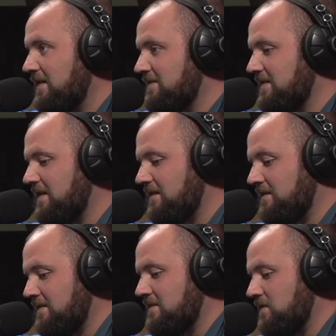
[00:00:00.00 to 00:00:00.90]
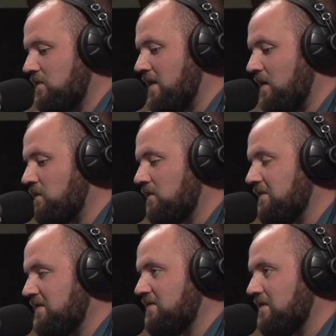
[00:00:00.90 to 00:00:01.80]
and say, This is what I
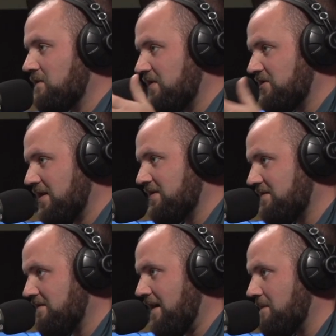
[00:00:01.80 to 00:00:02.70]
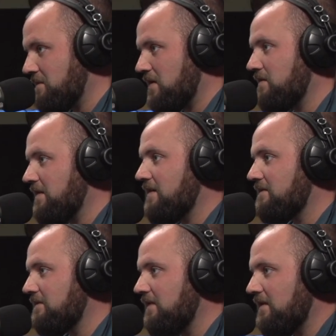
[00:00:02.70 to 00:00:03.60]
want this year. I want to chase that bird
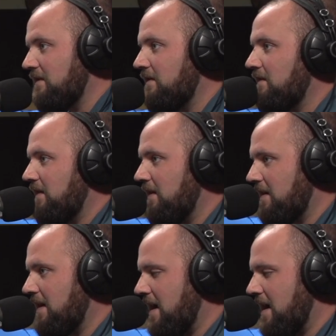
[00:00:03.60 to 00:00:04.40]
down and like